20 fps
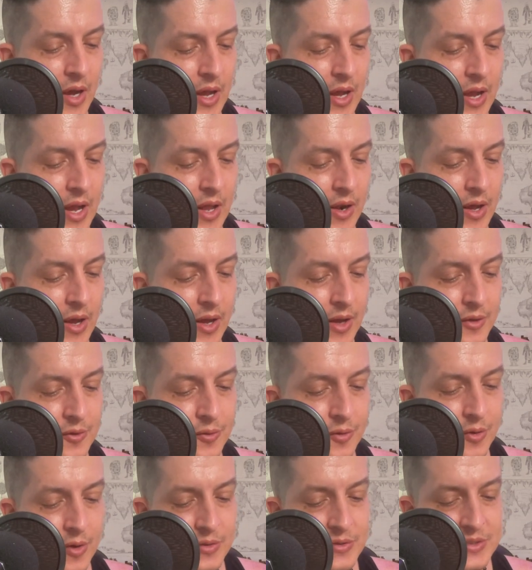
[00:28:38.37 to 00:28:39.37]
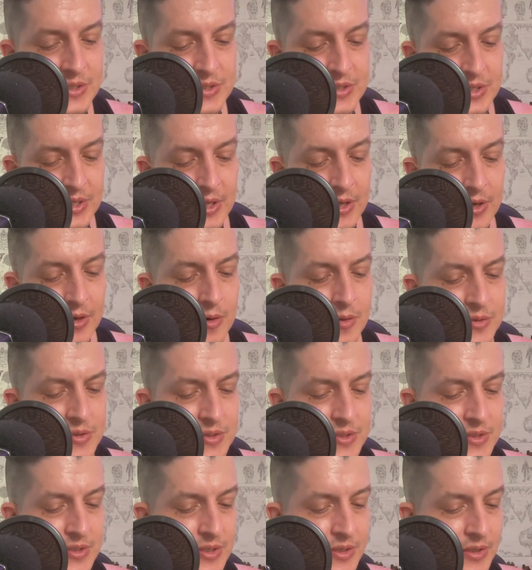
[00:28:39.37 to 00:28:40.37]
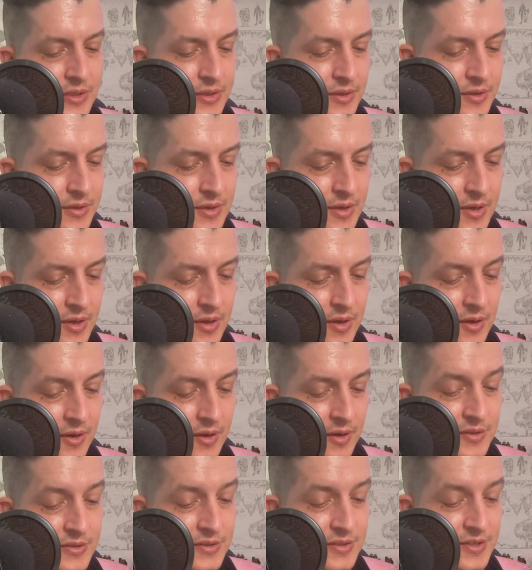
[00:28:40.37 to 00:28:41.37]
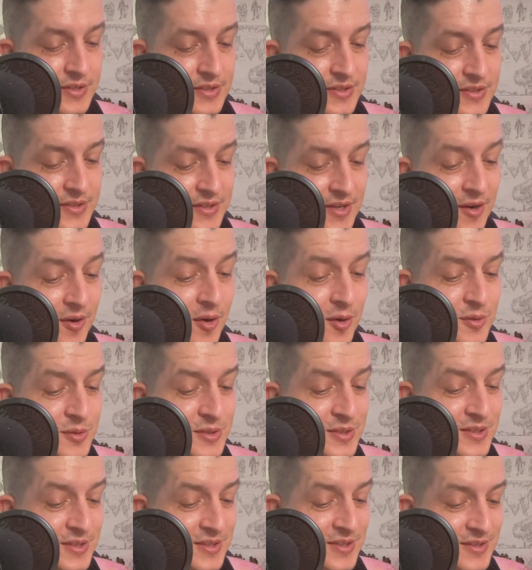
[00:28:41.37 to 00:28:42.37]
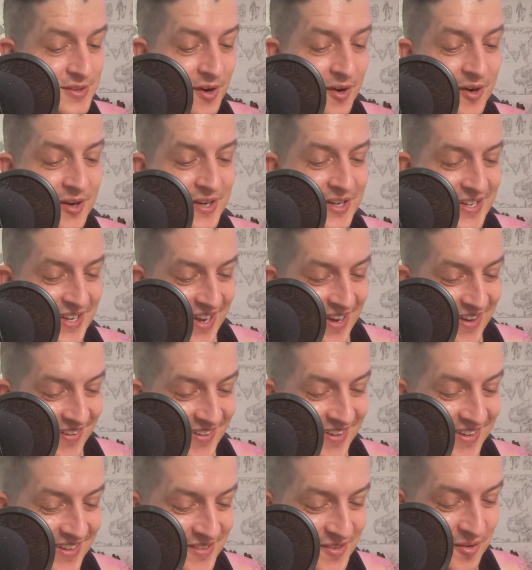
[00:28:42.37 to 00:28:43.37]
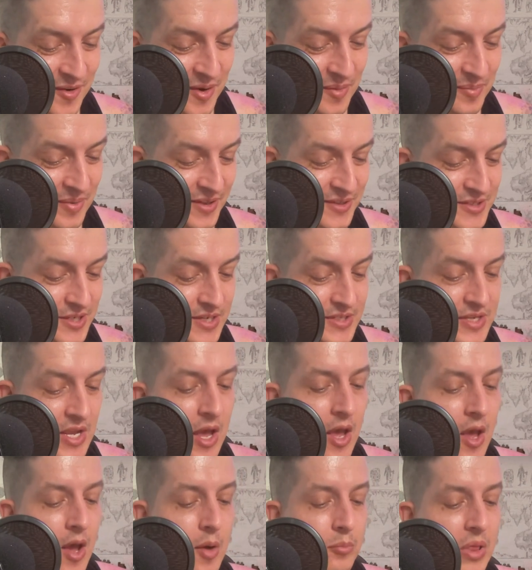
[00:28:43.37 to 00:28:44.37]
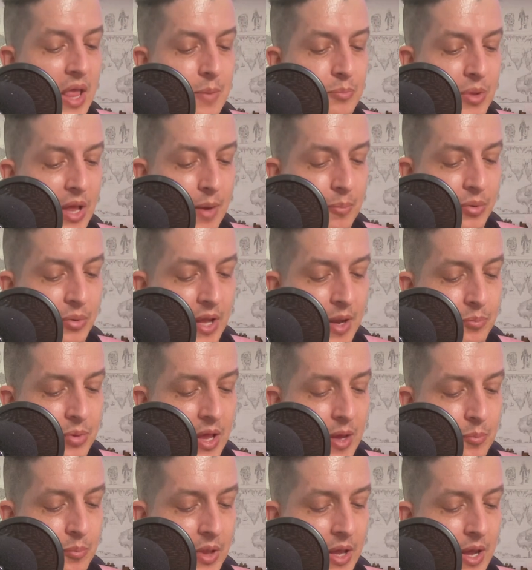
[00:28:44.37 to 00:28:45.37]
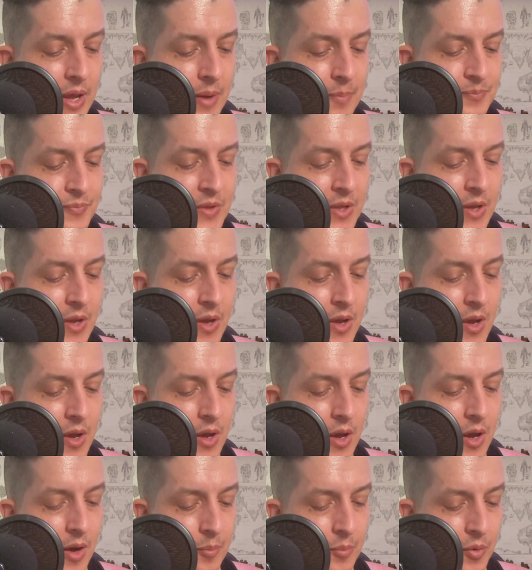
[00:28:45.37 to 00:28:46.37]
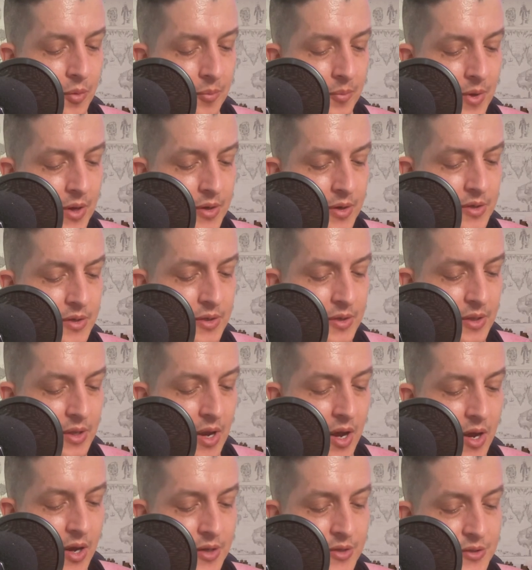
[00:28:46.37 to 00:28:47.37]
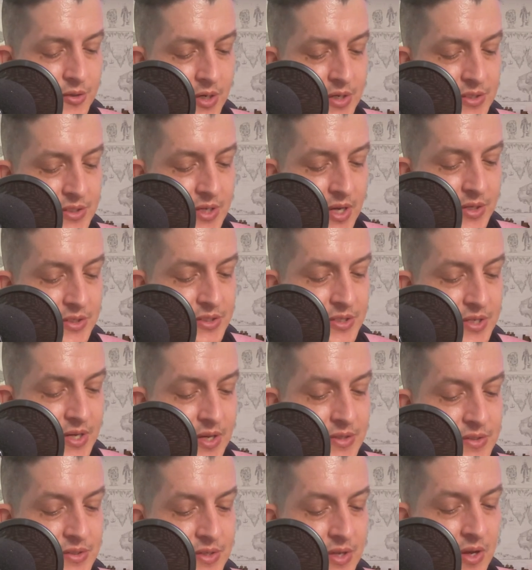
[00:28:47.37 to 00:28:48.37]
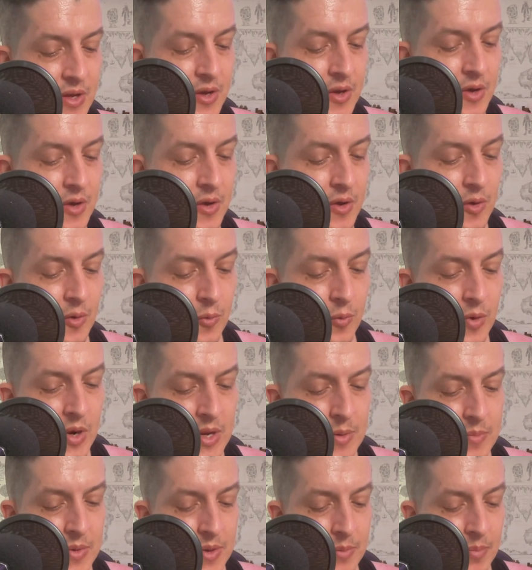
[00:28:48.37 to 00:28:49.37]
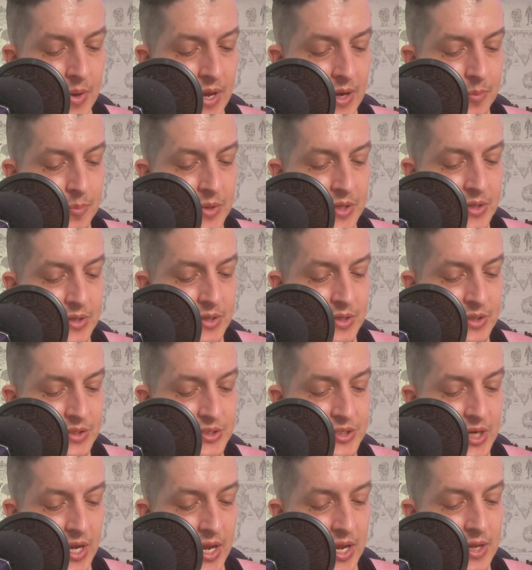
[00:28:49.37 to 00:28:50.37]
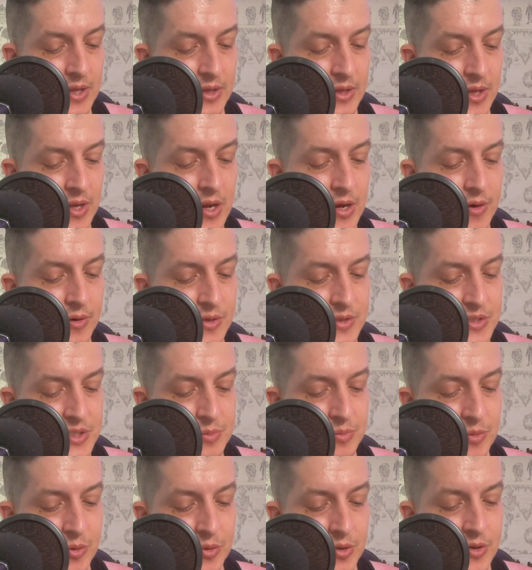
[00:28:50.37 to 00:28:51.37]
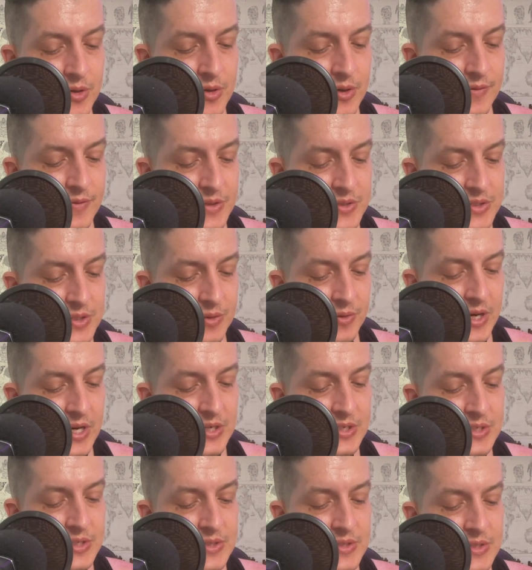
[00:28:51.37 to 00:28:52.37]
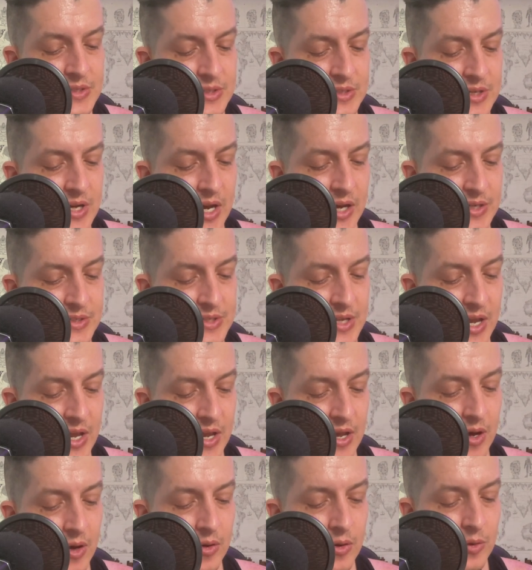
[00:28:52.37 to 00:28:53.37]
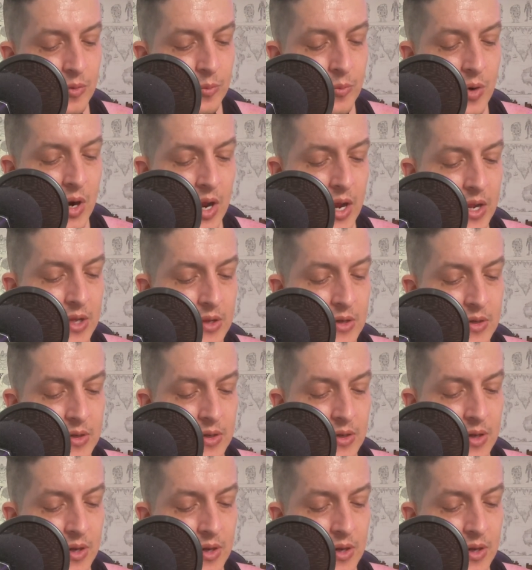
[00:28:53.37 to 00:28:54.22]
Alejandro Cisneros, sorry, Alejandro, I apologize, Blah, blah, blah, blah, blah, Humble Monk, Andre Sanchez, Raymond Beckman, Jay, Aaron Spooner, Eviscerations, Naz L, Ryan,